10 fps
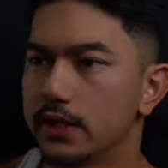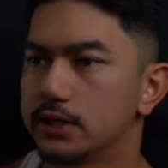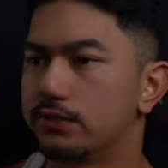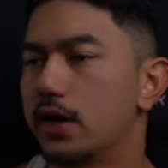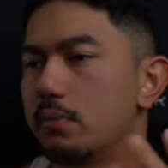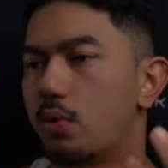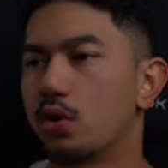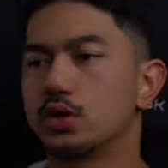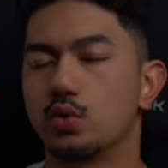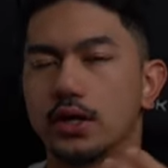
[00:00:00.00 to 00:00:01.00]
It's very
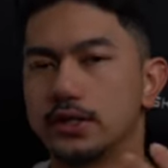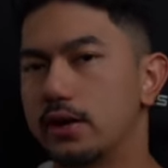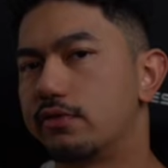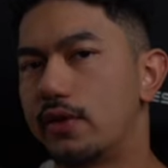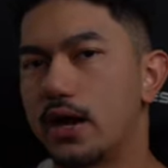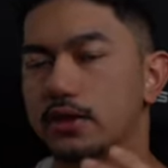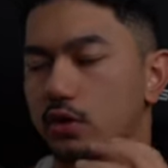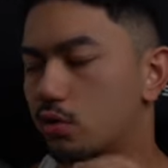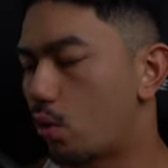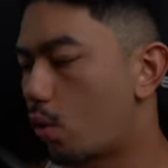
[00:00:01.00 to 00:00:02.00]
important to identify
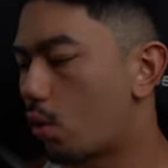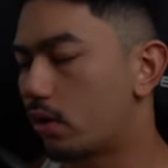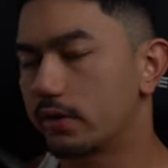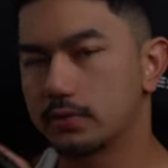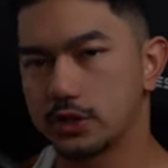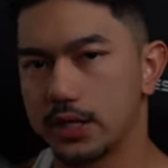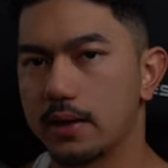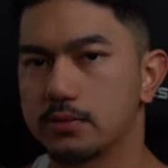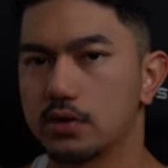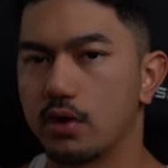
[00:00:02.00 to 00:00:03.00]
the core
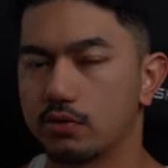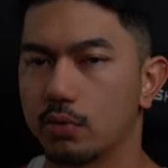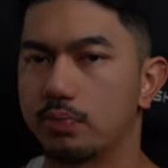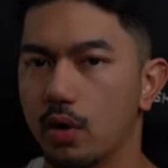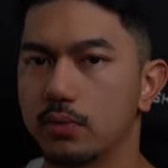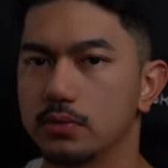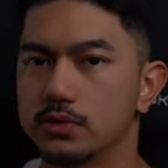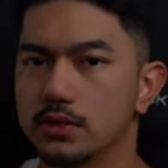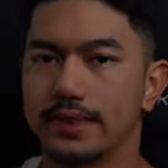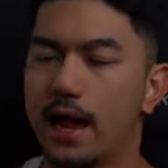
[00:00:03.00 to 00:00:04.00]
stems of your
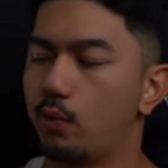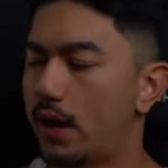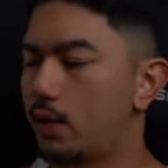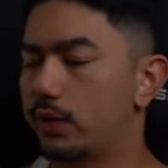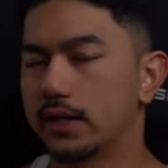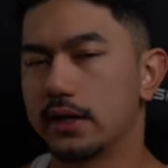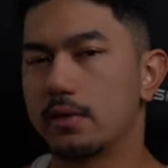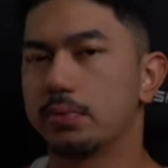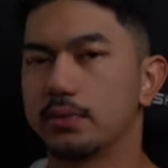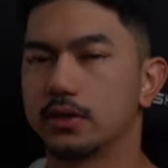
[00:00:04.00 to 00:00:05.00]
problems. That way, we can
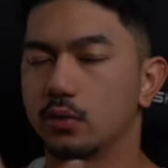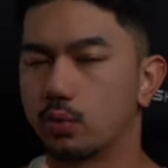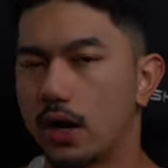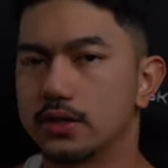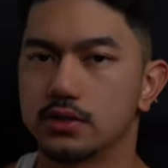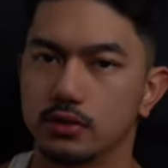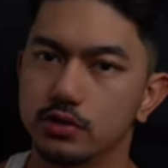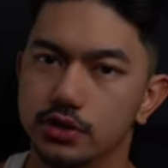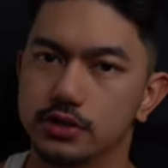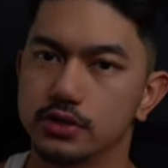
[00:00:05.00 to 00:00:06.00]
implement the right
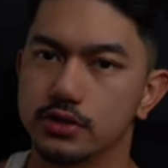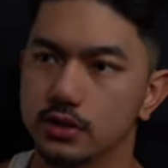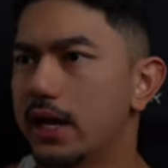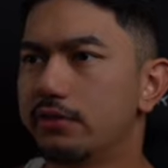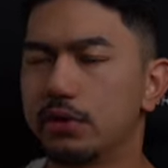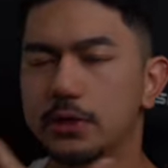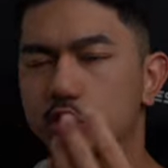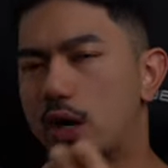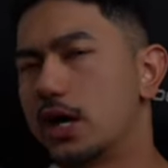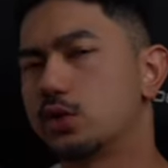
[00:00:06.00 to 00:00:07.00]
solutions. And if you've been
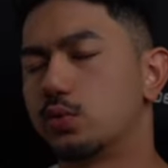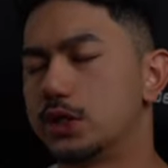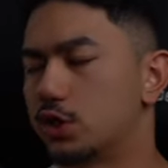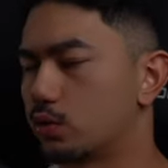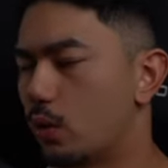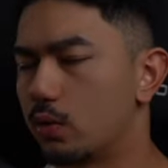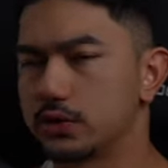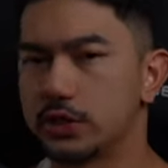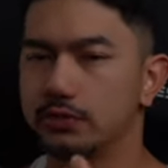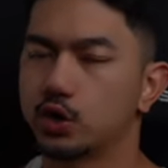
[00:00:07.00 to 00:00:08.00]
trying to reach your
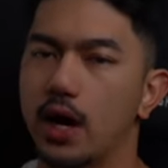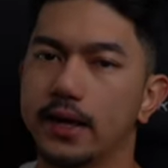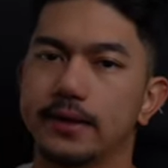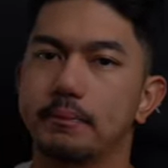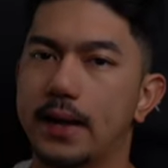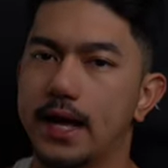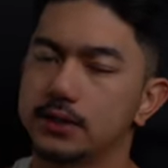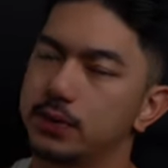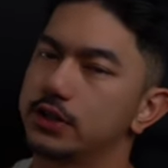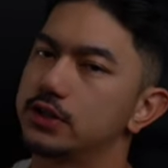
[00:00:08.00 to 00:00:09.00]
goals, you've tried in the
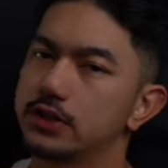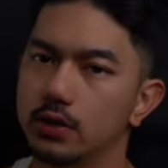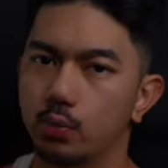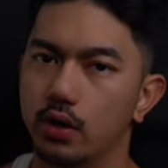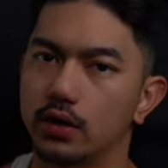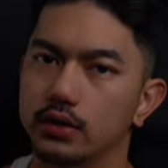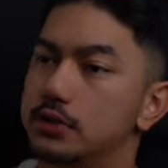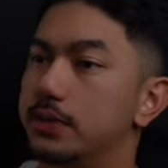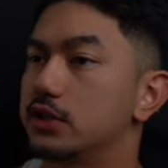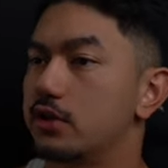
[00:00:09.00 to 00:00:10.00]
past, but it just didn't work,
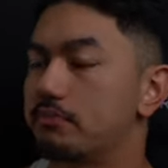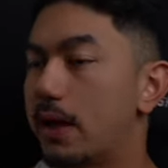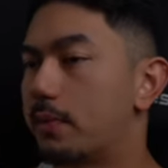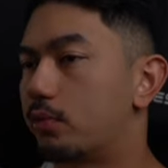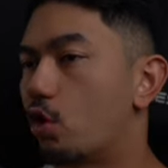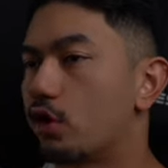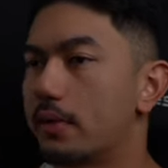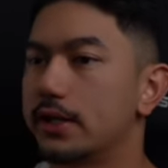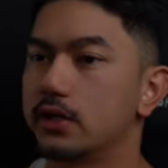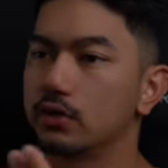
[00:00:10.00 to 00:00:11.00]
it's because you have bad
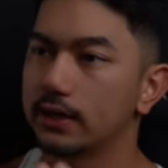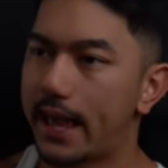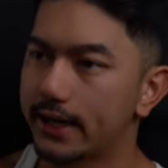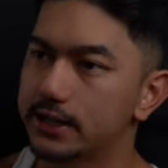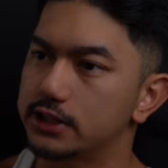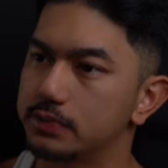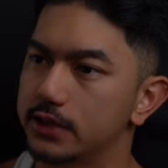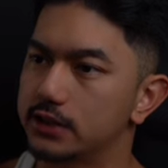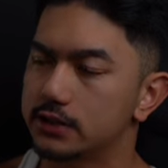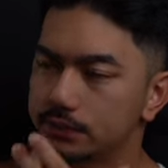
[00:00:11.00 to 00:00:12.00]
programming, you lack
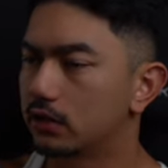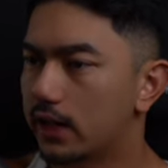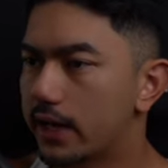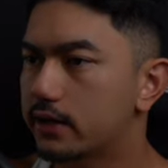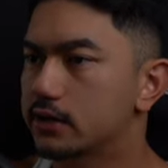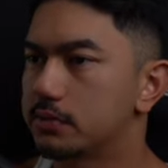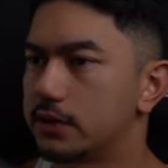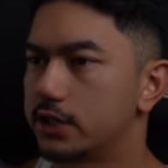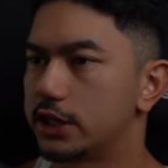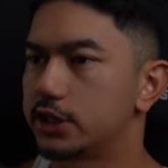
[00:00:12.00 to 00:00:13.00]
experience, you lack
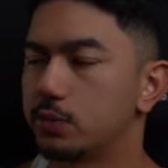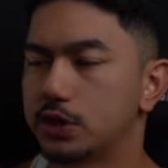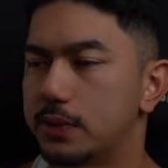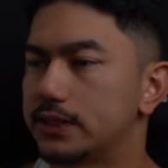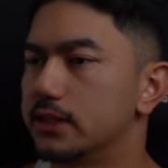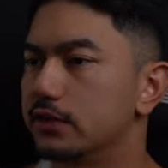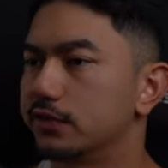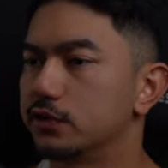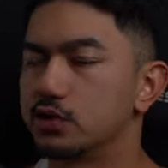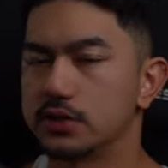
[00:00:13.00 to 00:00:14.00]
customization, which makes it
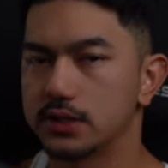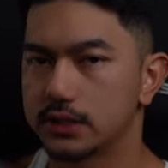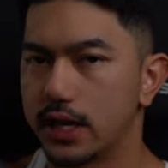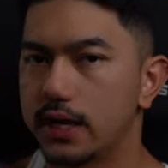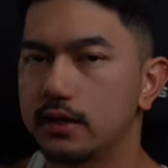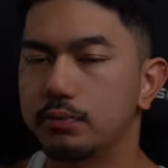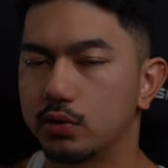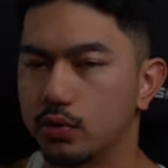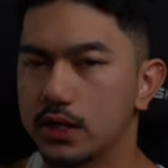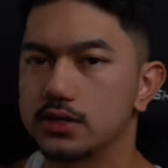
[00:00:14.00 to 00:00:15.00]
difficult to sustain,
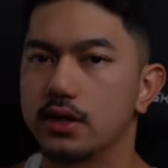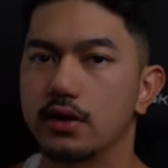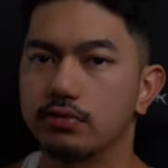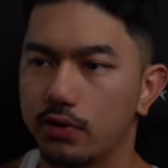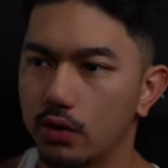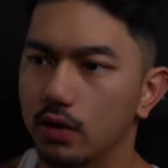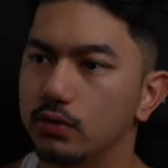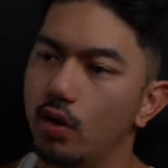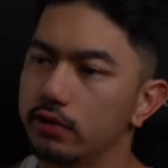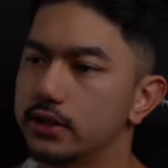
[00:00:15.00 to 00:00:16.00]
progress, and
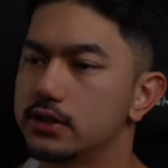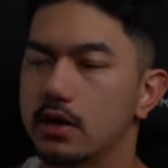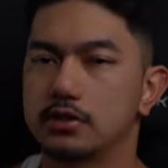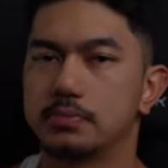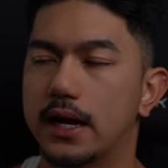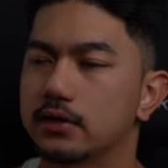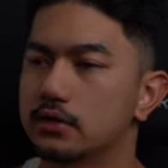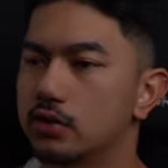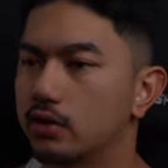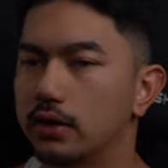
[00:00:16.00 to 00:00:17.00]
follow. All this comes back
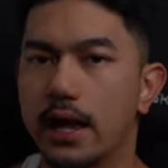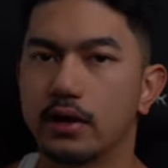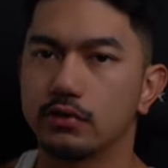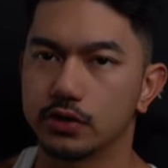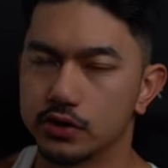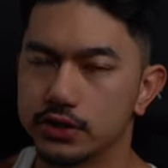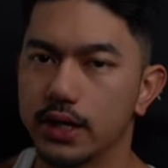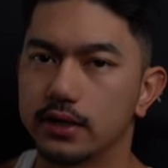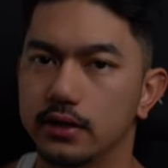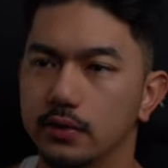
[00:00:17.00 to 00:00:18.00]
to your lack of
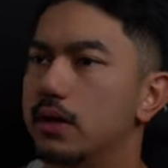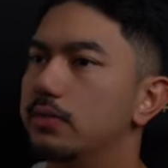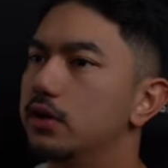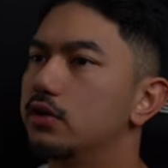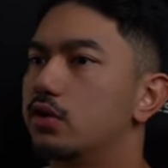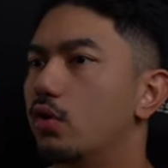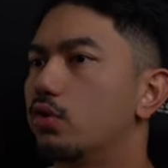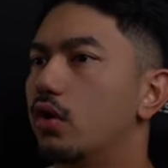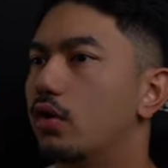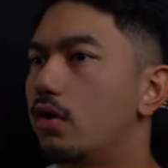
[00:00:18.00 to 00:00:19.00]
understanding. Maybe you
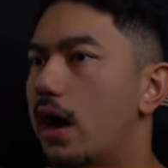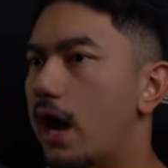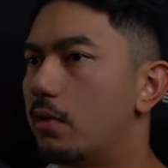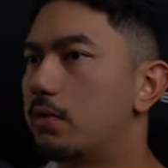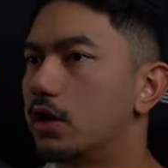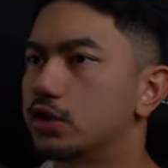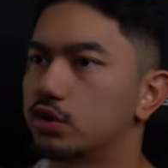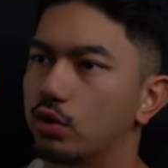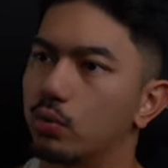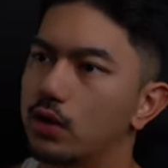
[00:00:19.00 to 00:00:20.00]
don't know how
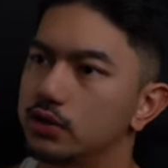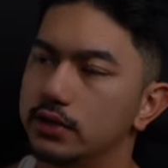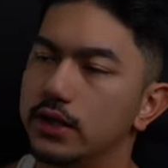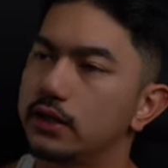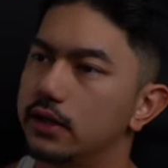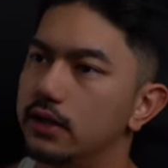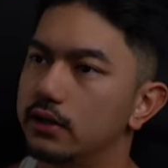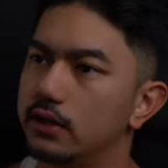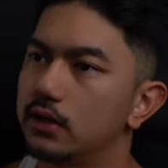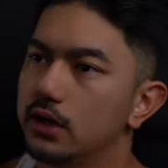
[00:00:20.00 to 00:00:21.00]
much or what to eat
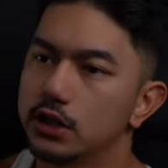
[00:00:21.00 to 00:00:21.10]
either.